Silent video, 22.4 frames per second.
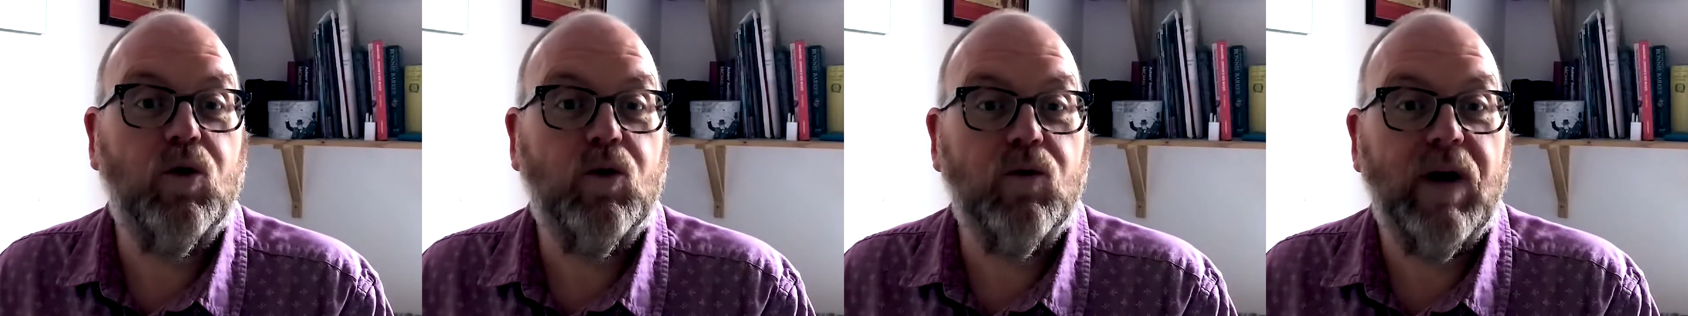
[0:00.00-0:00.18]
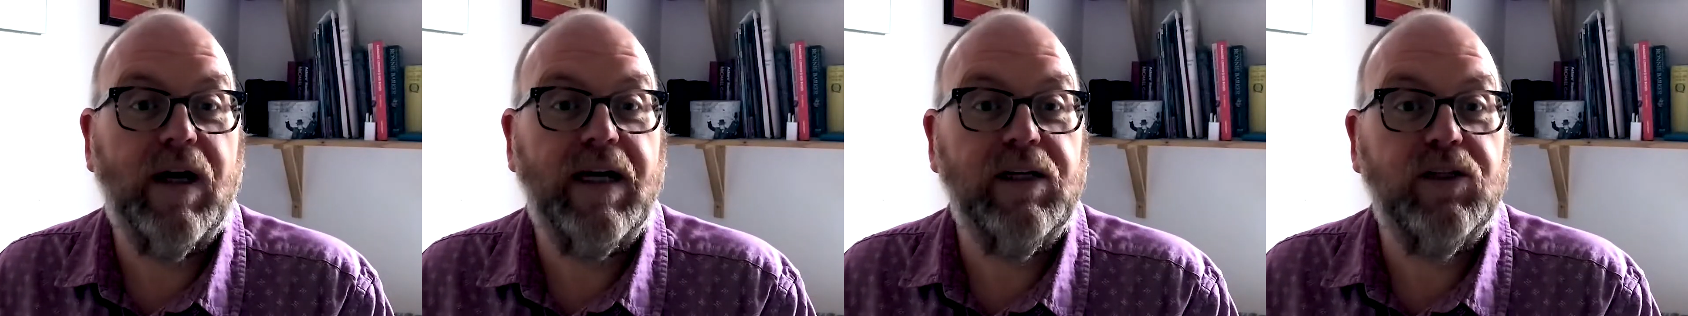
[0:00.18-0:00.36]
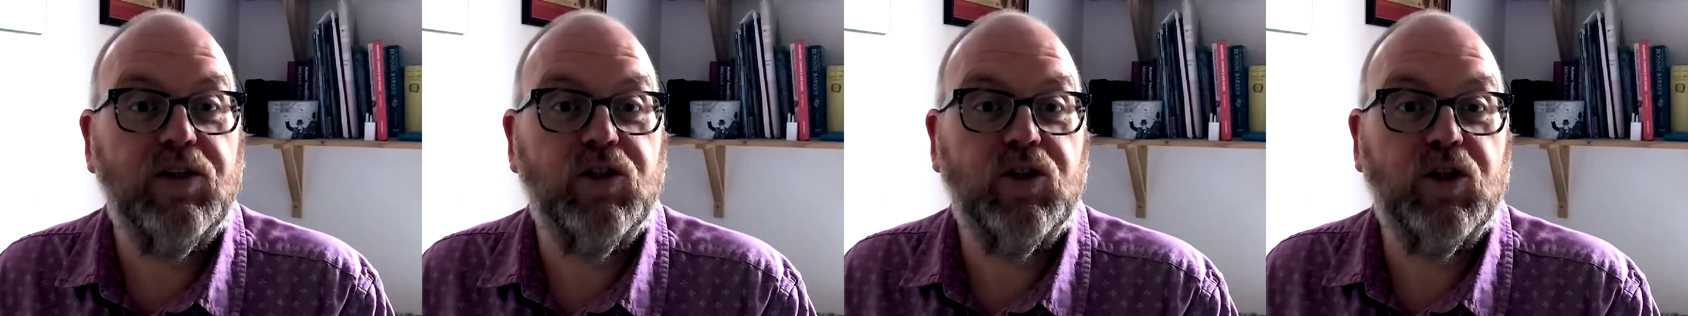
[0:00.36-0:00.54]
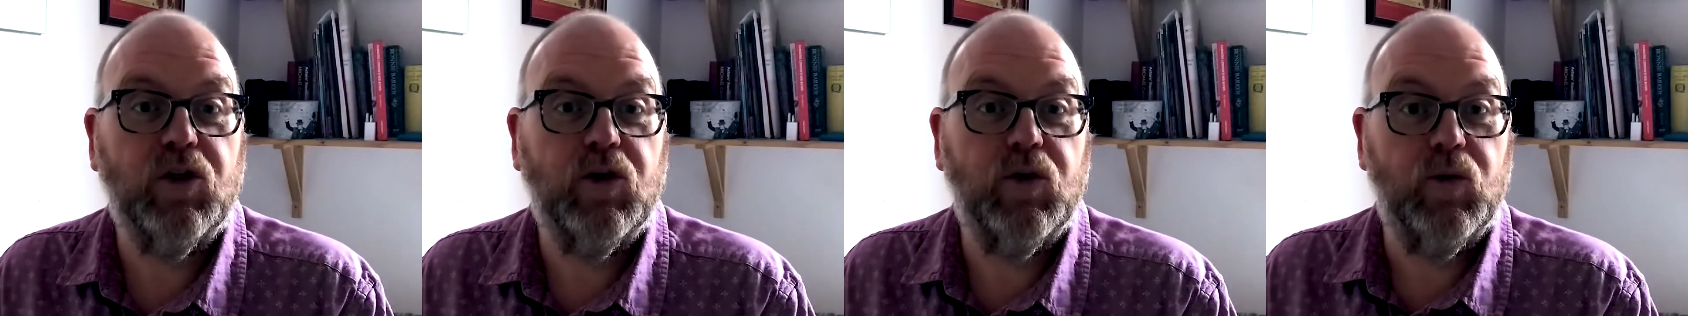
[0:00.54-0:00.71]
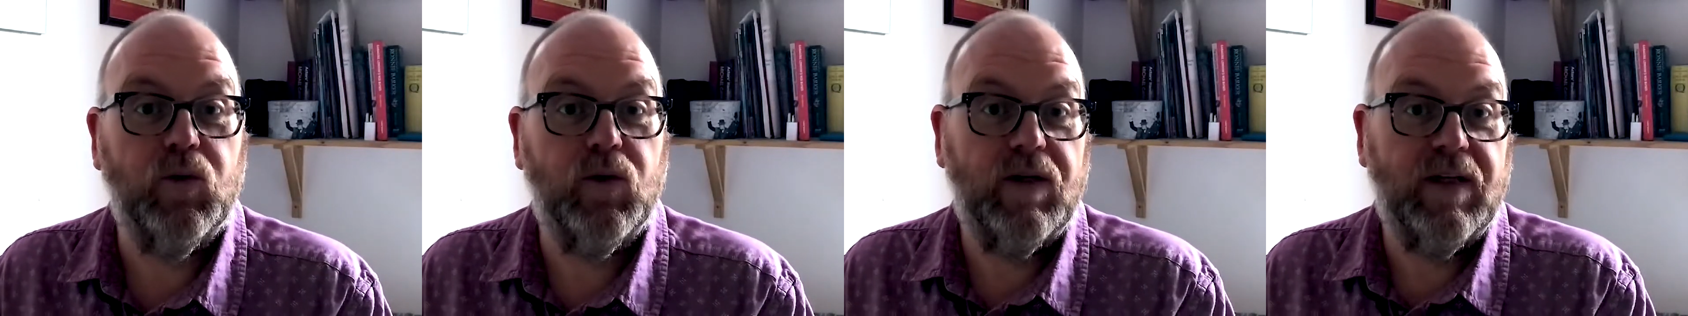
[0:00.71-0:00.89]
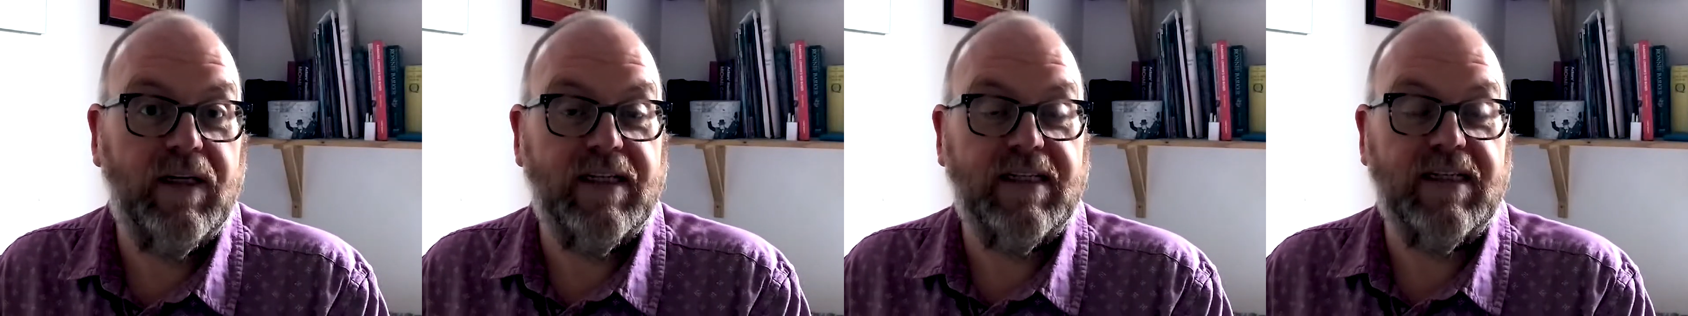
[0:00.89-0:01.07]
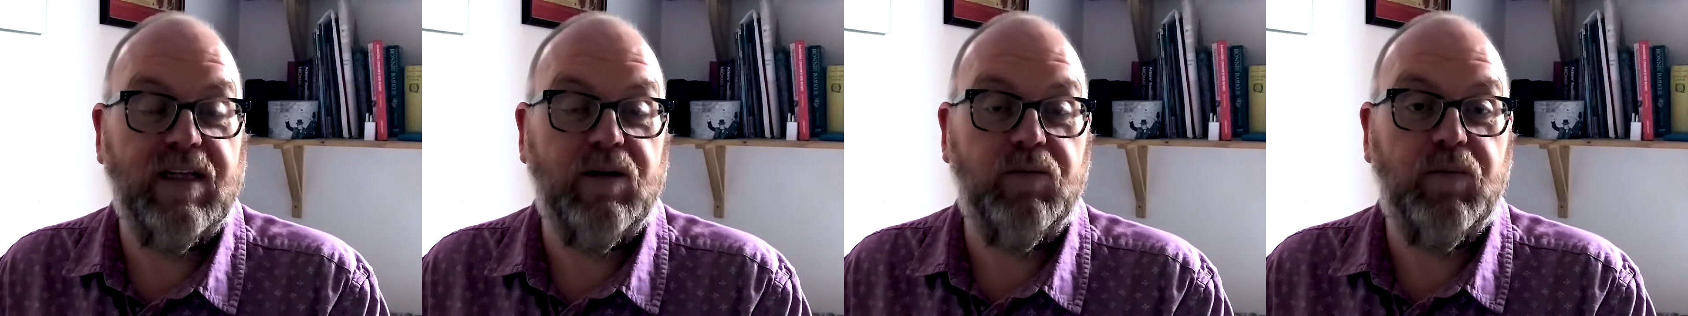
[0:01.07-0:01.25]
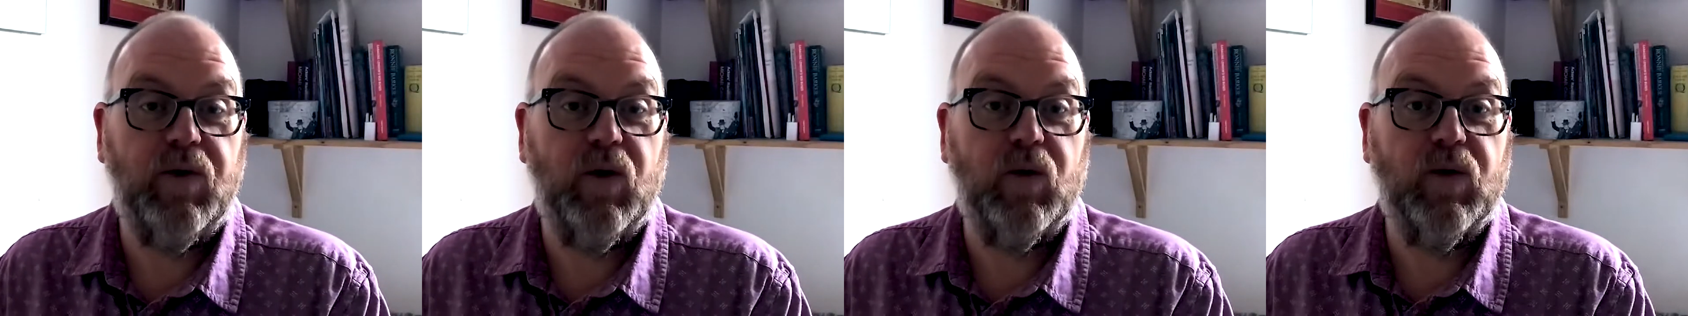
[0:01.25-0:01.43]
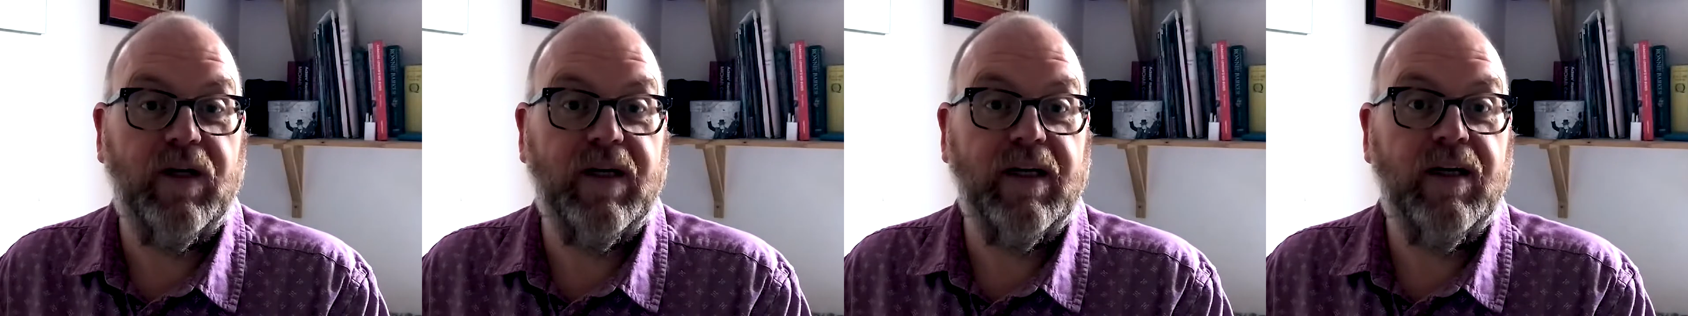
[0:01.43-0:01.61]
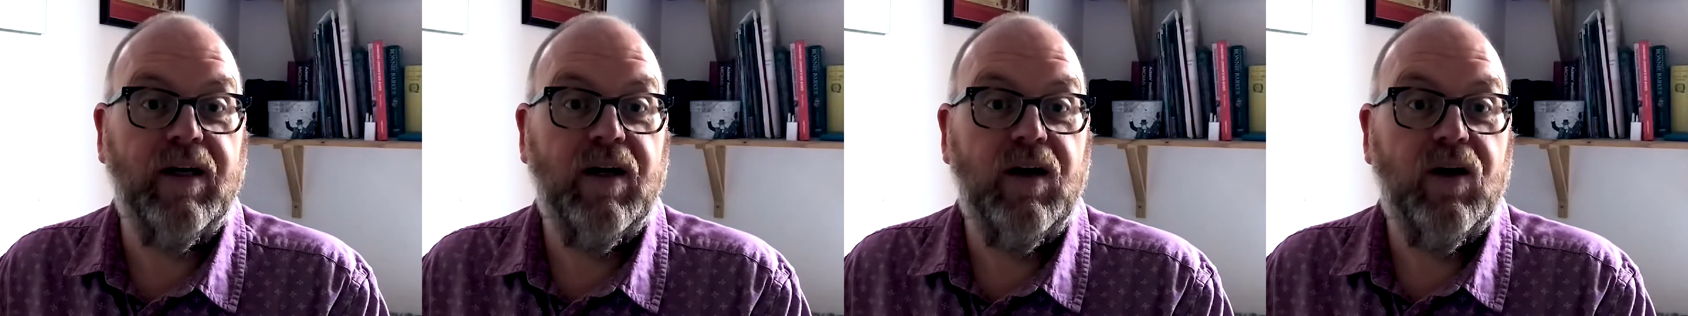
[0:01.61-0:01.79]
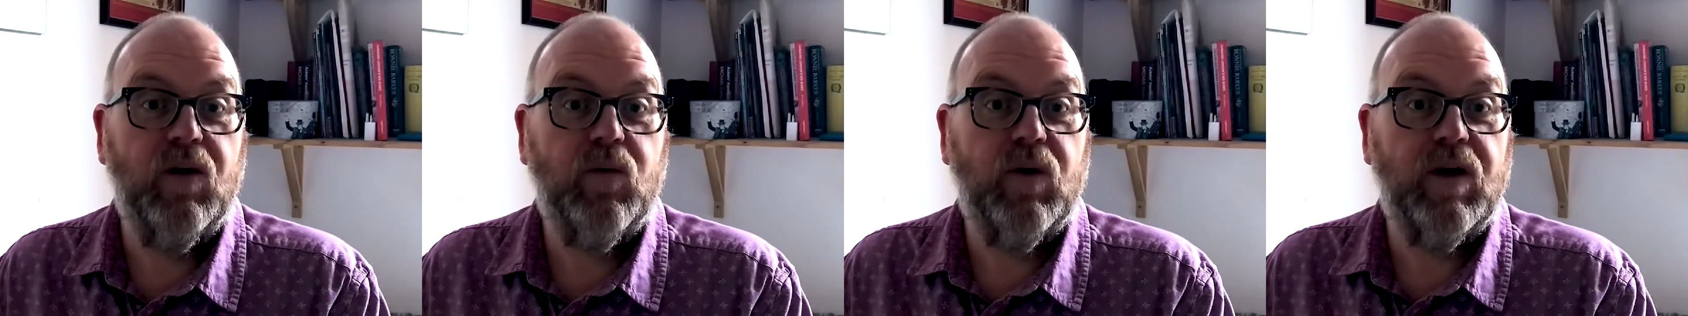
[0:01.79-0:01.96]
Grade 2 listed building,
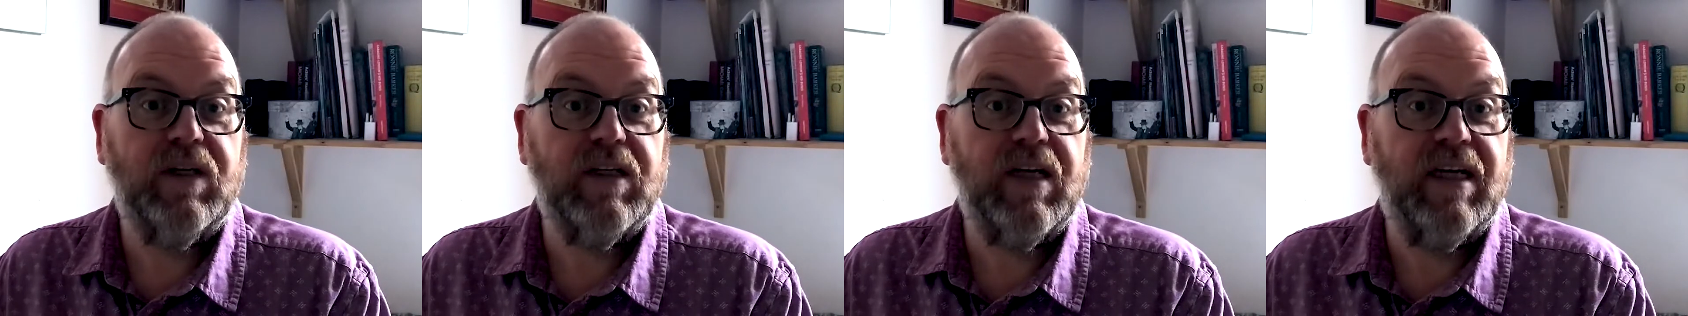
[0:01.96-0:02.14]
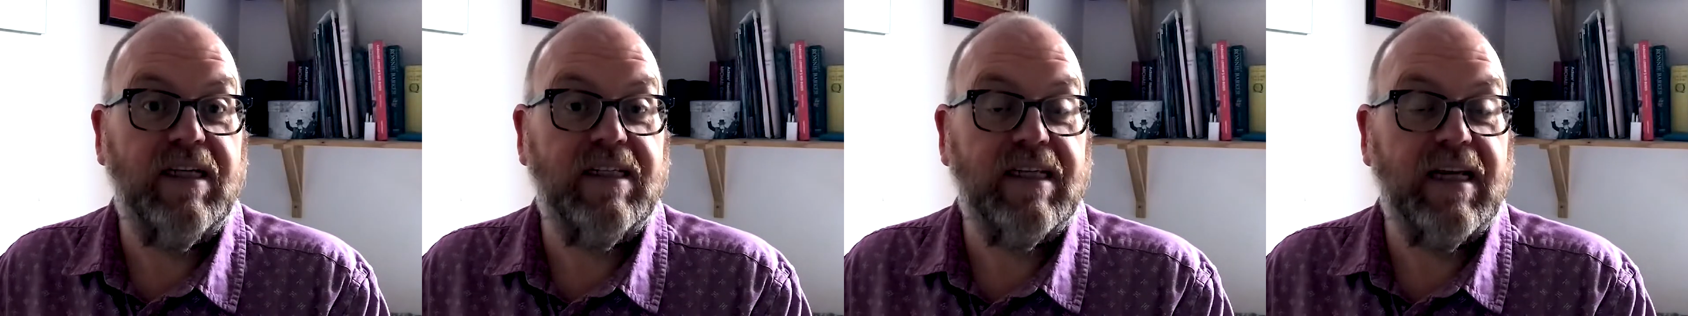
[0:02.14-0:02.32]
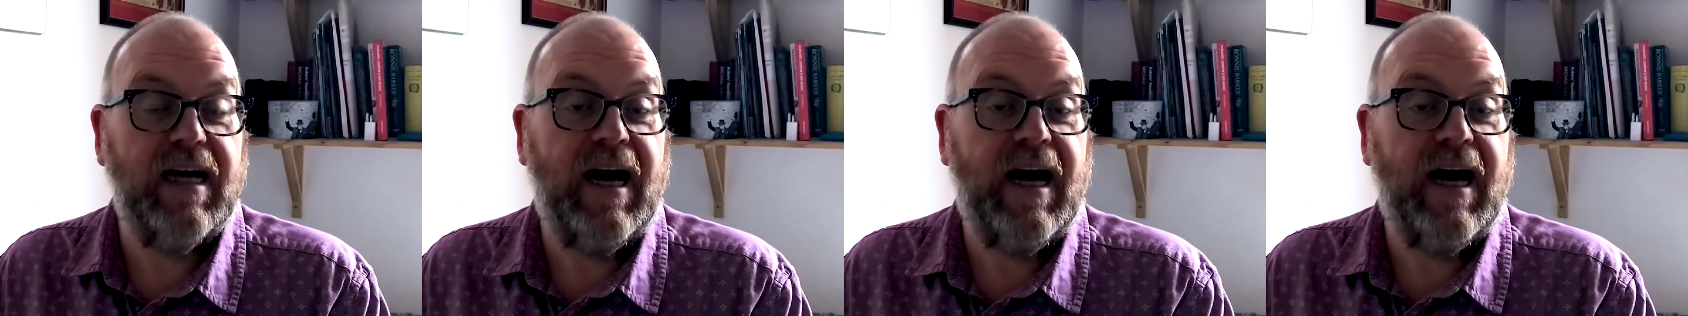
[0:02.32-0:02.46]
which is